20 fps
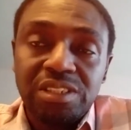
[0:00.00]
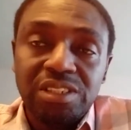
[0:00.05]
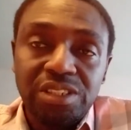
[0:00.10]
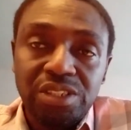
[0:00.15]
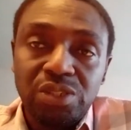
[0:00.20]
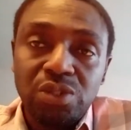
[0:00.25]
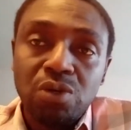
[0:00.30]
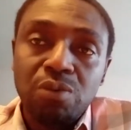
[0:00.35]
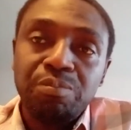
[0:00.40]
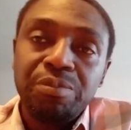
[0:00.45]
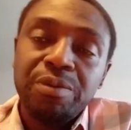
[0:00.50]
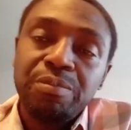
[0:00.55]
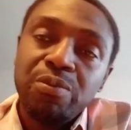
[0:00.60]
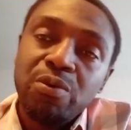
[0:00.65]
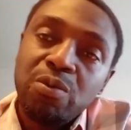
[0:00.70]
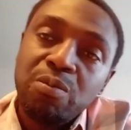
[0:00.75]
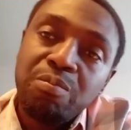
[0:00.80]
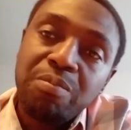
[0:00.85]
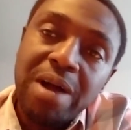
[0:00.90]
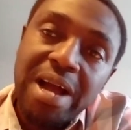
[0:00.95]
You know,
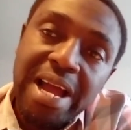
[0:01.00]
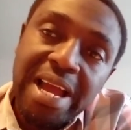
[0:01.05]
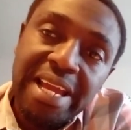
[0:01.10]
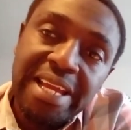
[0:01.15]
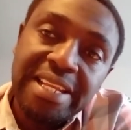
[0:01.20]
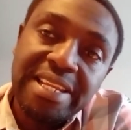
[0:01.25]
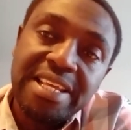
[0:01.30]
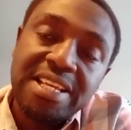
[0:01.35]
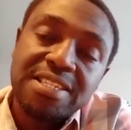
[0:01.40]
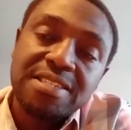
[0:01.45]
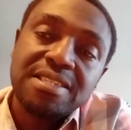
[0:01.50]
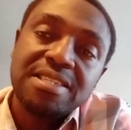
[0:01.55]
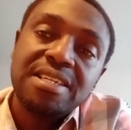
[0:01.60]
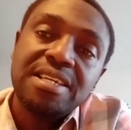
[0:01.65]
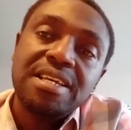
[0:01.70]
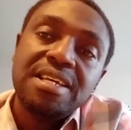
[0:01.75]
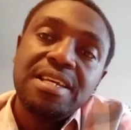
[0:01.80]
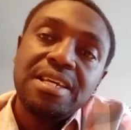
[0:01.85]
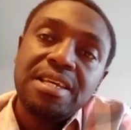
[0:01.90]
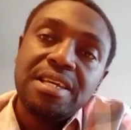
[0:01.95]
people buy this
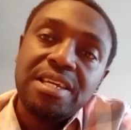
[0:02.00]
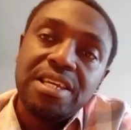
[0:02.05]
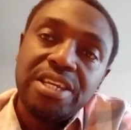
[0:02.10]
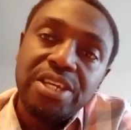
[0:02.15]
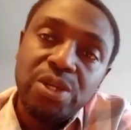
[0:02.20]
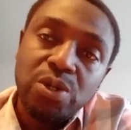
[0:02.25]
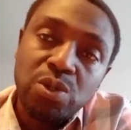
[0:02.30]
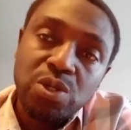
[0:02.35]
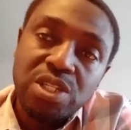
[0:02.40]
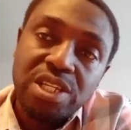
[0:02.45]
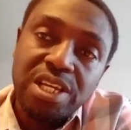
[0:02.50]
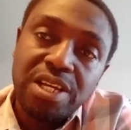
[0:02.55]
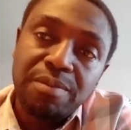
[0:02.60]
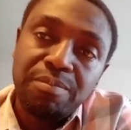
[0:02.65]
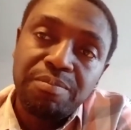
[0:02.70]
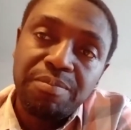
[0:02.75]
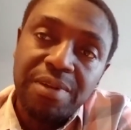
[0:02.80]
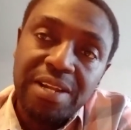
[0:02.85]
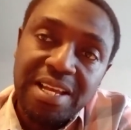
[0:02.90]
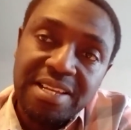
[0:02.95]
huge
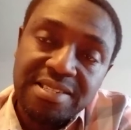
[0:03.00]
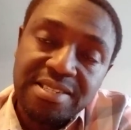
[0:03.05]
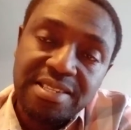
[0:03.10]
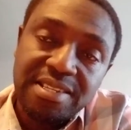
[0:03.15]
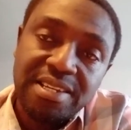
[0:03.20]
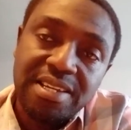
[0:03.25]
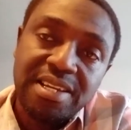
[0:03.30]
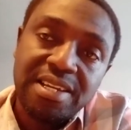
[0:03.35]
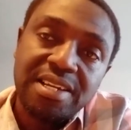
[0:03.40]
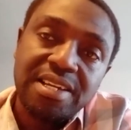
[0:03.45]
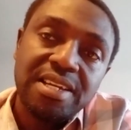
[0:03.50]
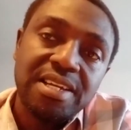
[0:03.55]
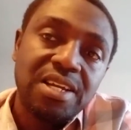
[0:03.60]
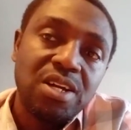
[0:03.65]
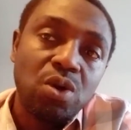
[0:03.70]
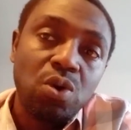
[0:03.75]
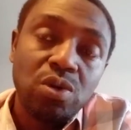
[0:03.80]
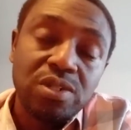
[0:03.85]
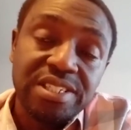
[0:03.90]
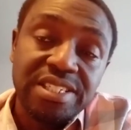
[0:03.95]
plastic
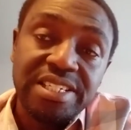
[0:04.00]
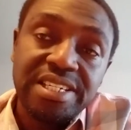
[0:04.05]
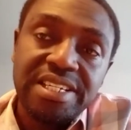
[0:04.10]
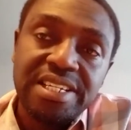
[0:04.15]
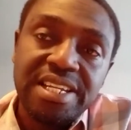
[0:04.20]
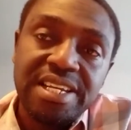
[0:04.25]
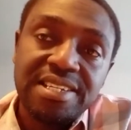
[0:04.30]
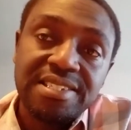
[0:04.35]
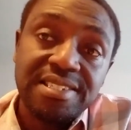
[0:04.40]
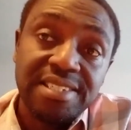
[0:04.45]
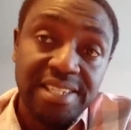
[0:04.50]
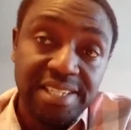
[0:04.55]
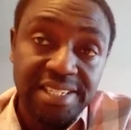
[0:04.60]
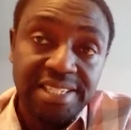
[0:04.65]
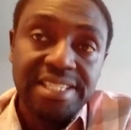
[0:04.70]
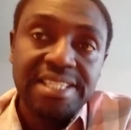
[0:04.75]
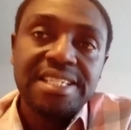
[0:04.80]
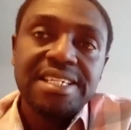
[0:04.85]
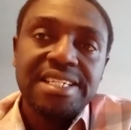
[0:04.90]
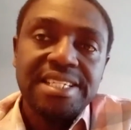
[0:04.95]
containers
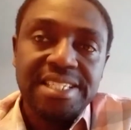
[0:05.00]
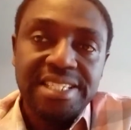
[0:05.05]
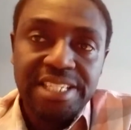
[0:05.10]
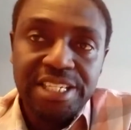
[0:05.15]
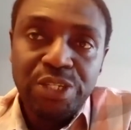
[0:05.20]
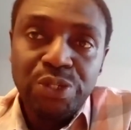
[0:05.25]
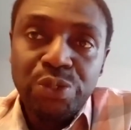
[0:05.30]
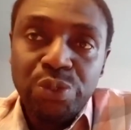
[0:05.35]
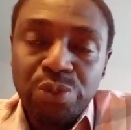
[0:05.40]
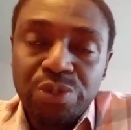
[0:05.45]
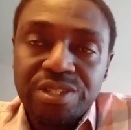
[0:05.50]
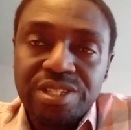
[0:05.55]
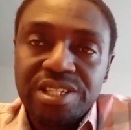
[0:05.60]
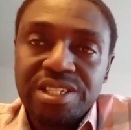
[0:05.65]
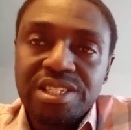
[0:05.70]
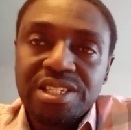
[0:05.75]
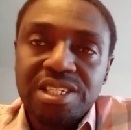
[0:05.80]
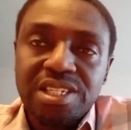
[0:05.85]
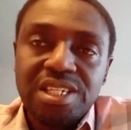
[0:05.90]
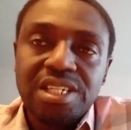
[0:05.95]
and they use
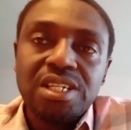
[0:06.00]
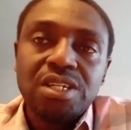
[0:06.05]
it